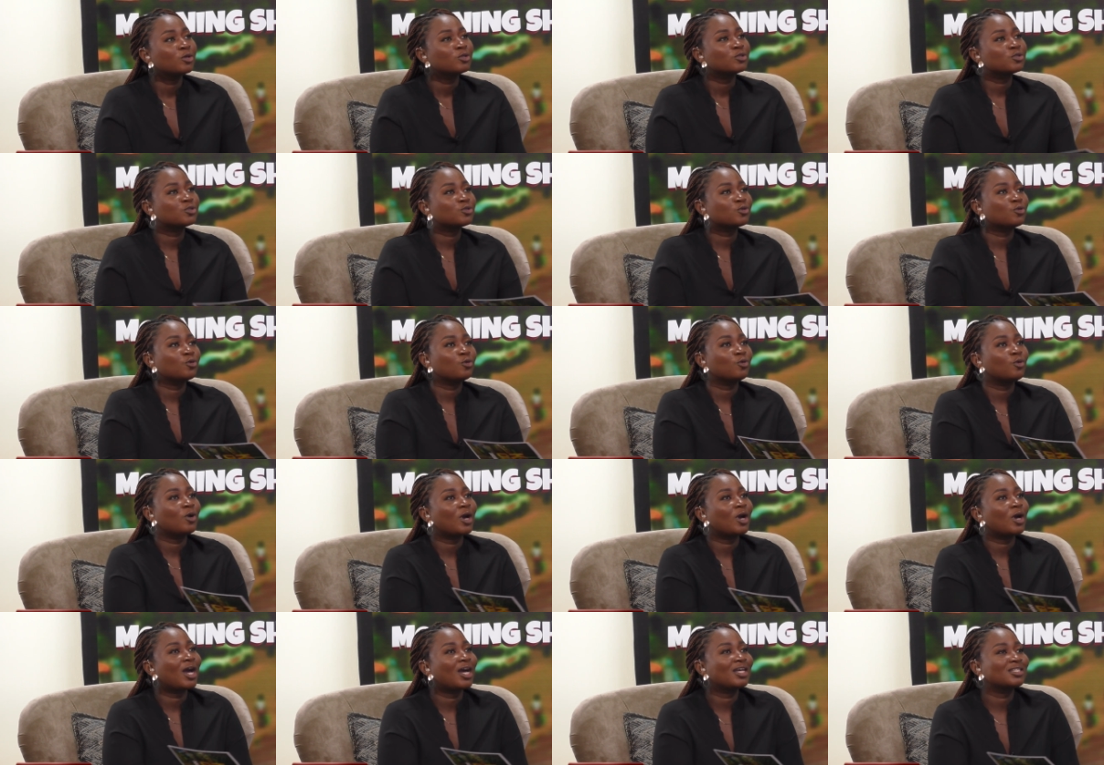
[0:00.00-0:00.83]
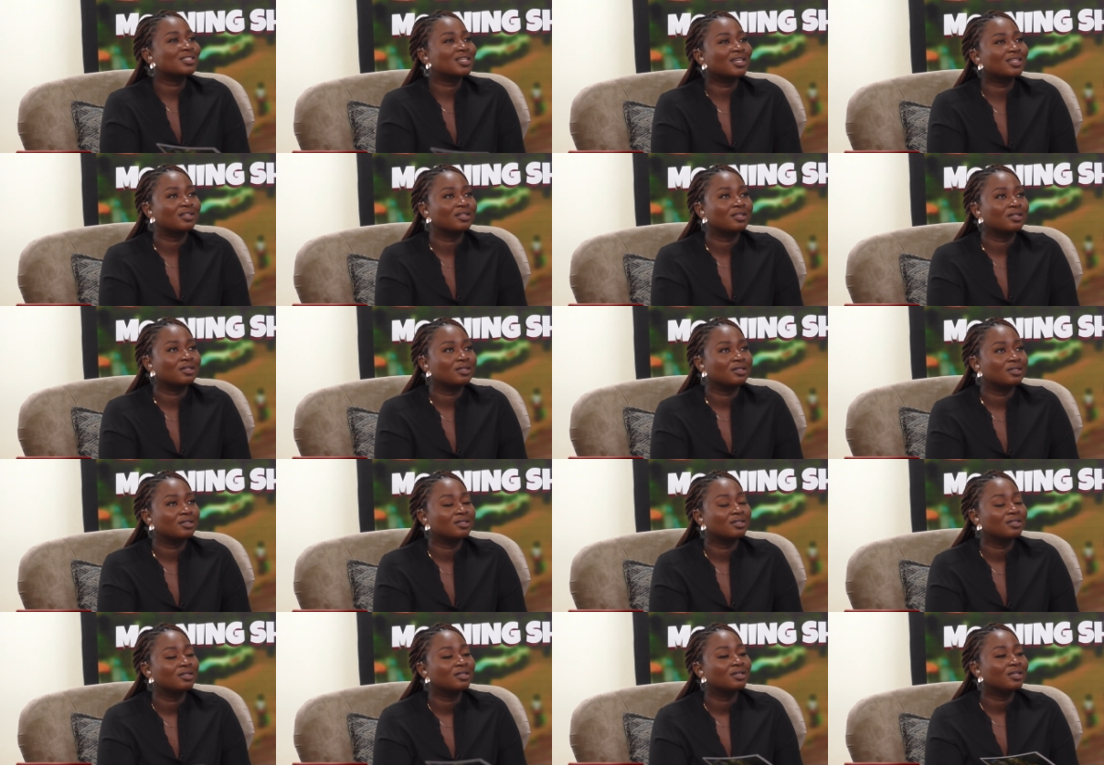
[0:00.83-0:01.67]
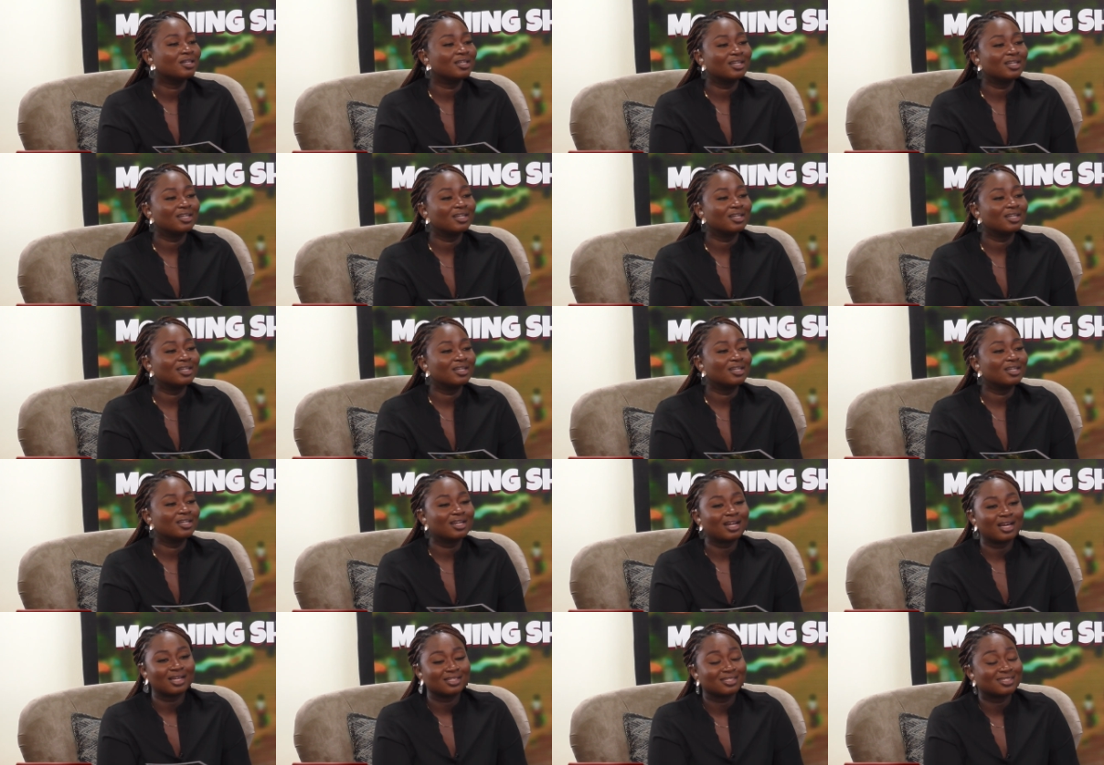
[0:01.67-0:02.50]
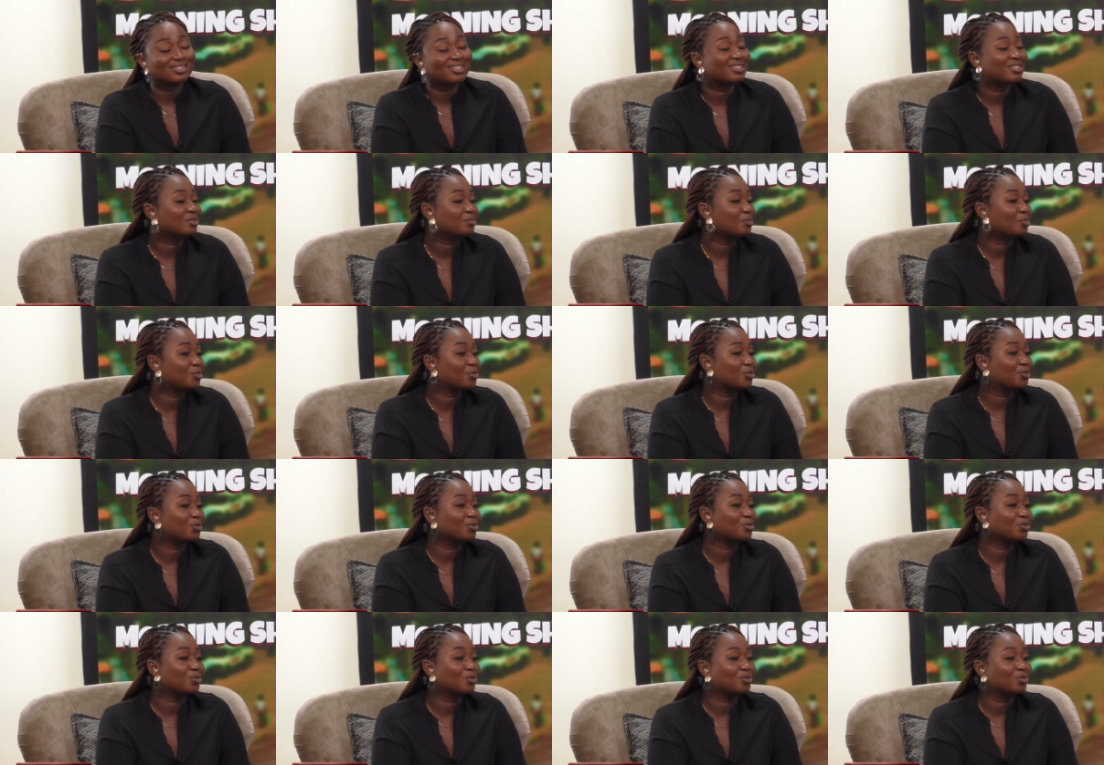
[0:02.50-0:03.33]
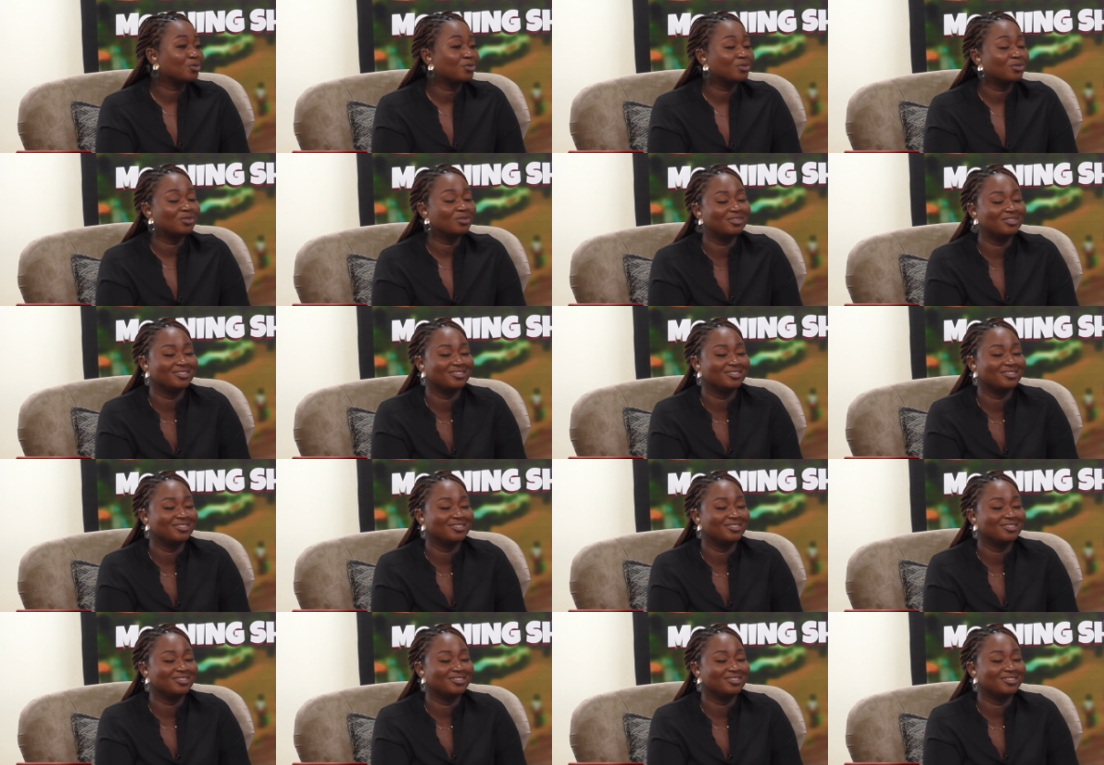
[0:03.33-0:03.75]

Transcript: So aside the inaccessible